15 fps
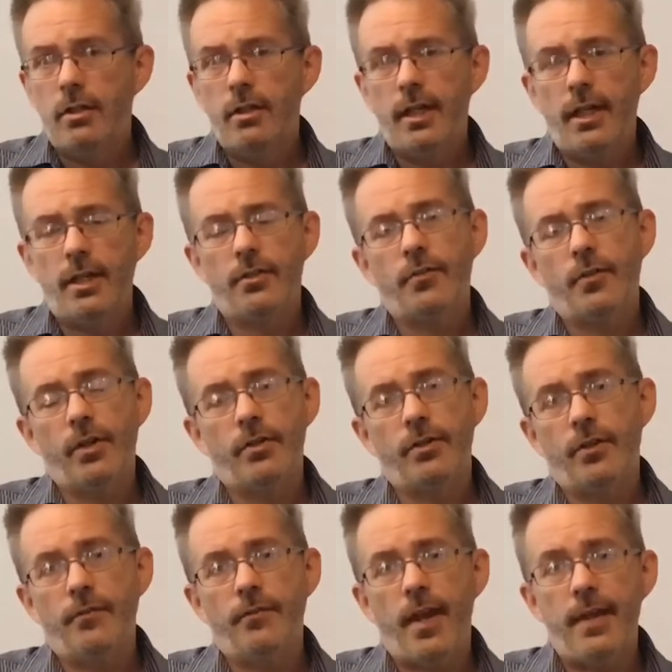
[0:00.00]
as far as
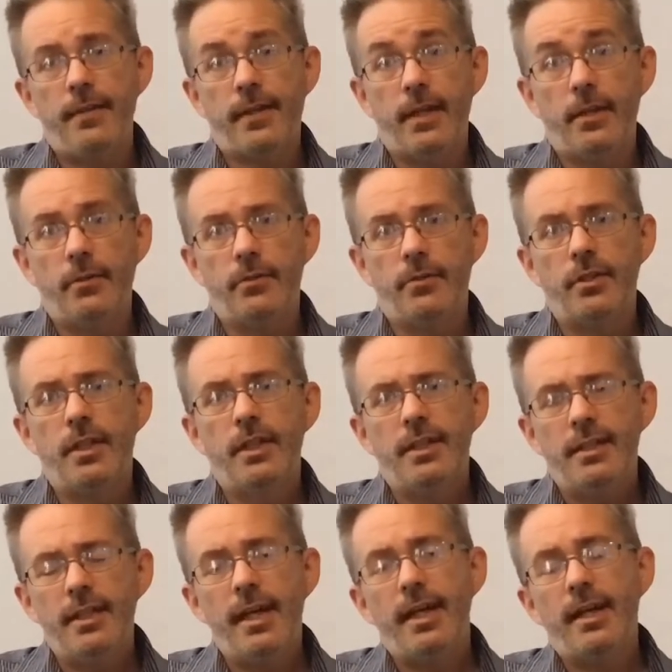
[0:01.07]
the faith goes.
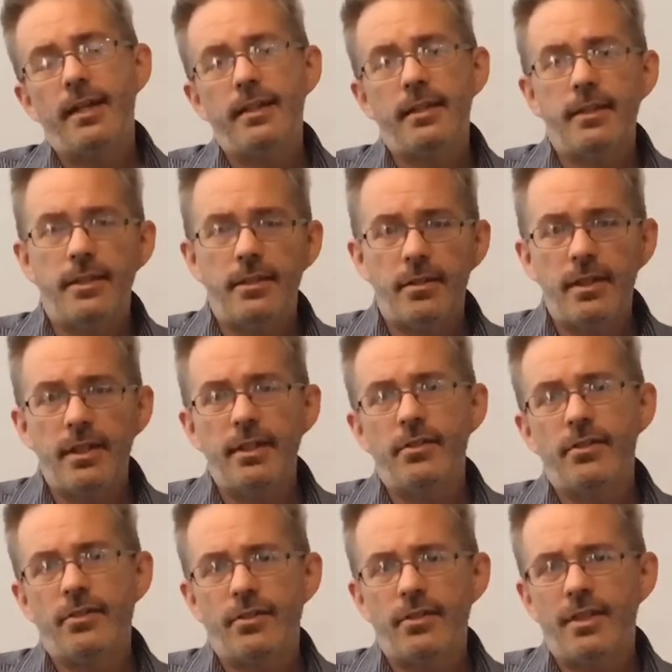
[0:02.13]
Yeah, there
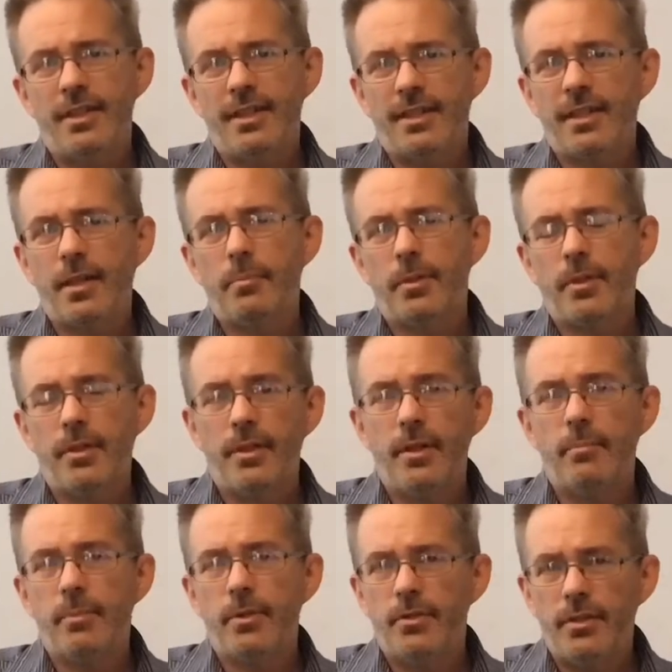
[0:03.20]
is a couple of
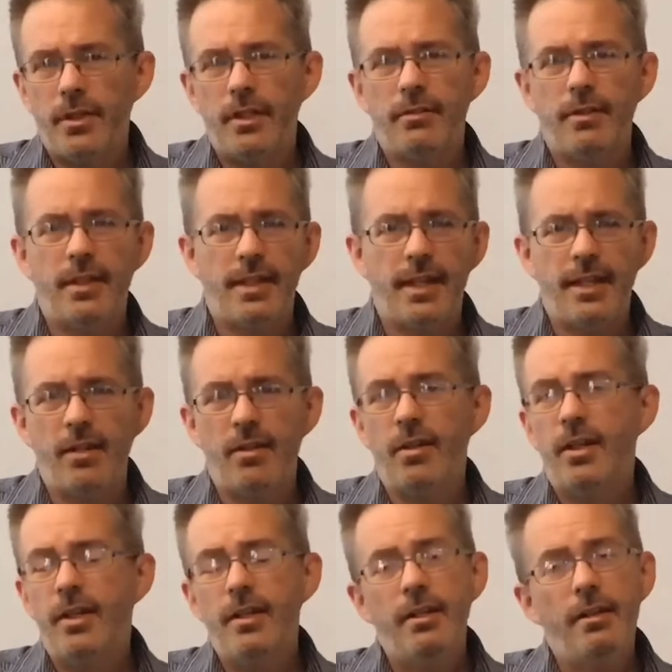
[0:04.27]
numbers here and there,
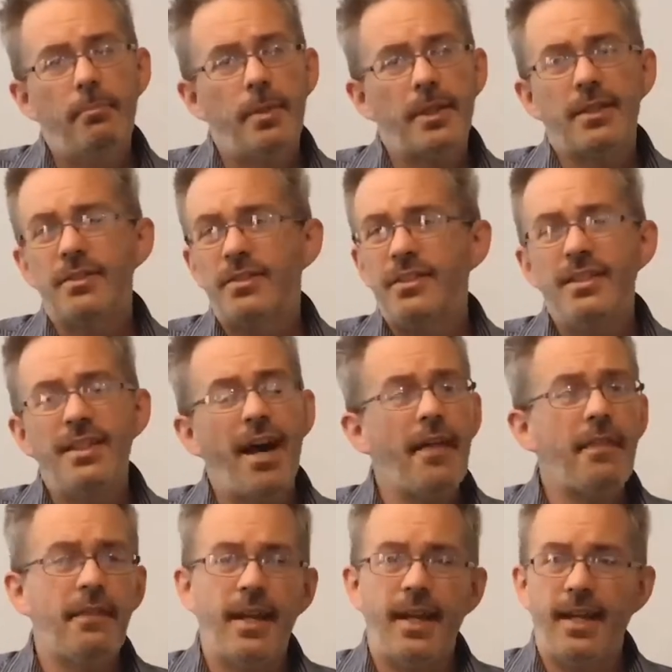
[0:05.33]
but there's
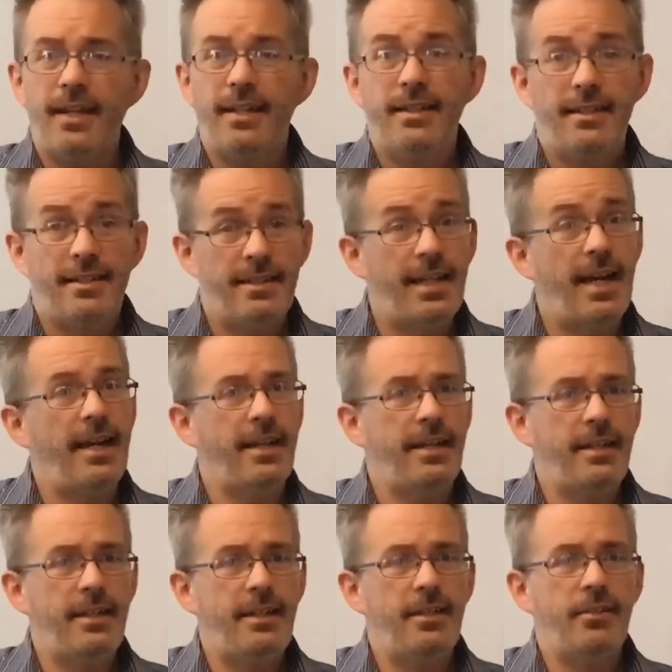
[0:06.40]
nothing that
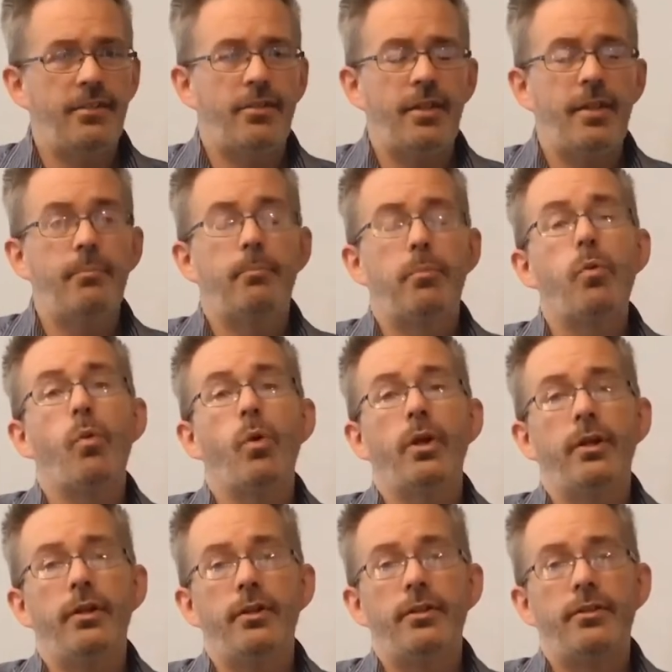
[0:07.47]
is
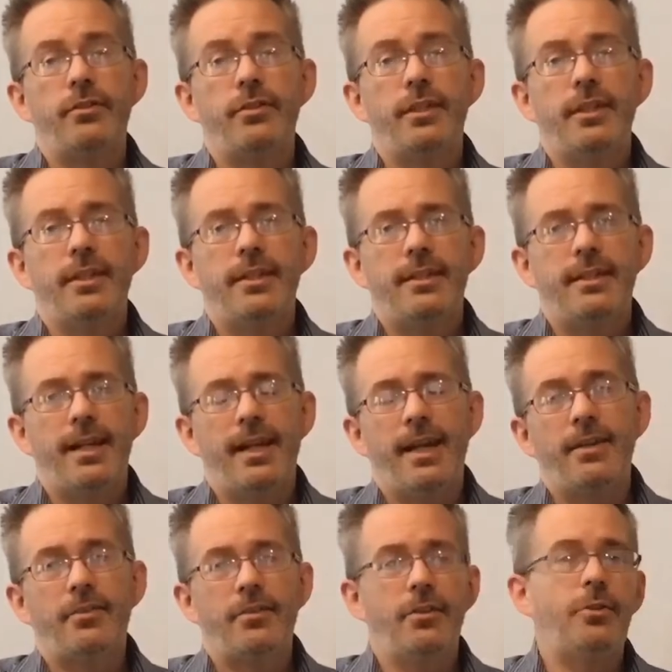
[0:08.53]
important that
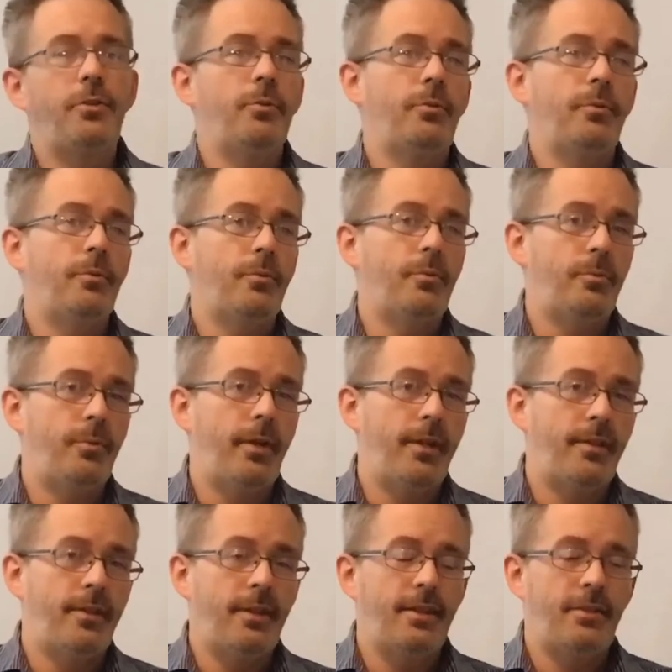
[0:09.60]
has to do
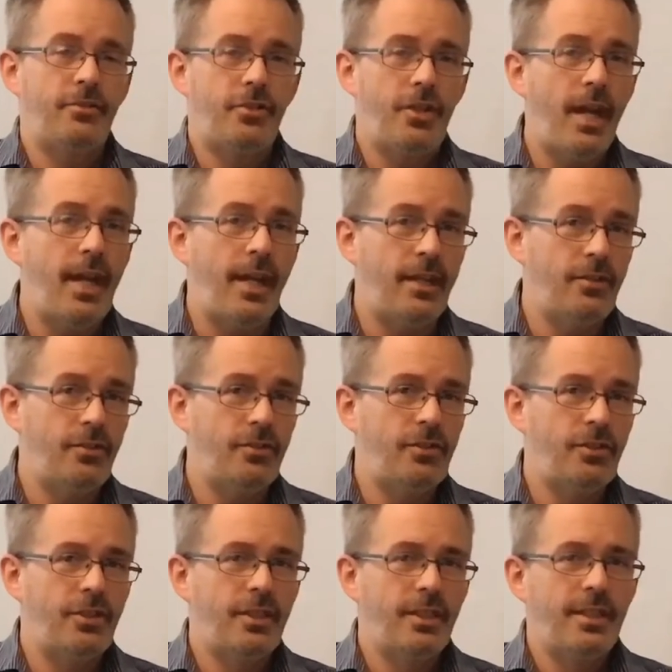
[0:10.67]
with
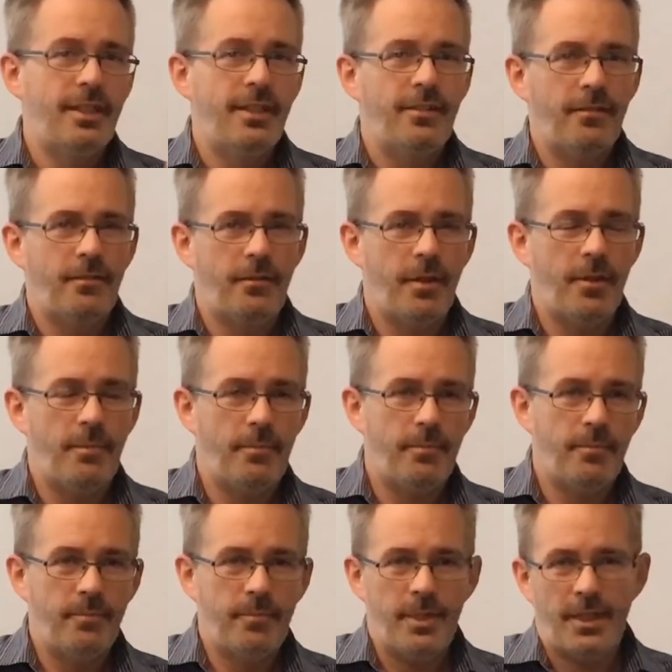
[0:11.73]
change
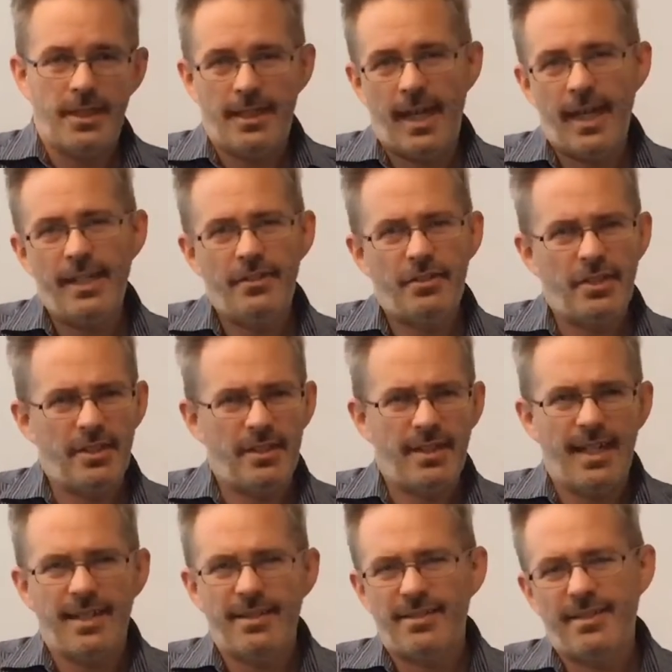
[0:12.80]
from an ancient
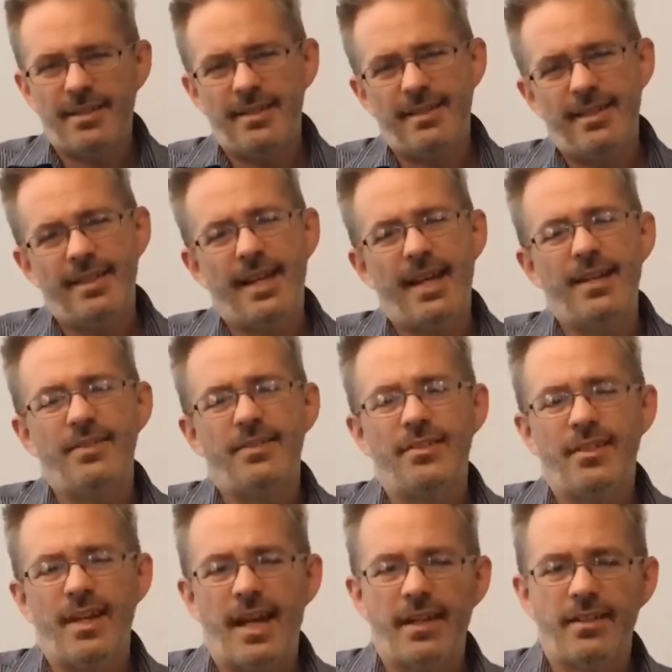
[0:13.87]
text to today's
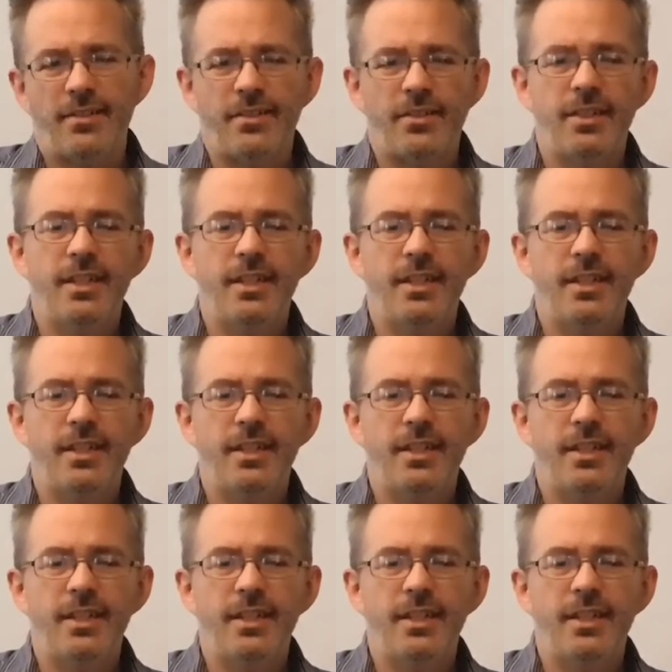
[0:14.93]
text.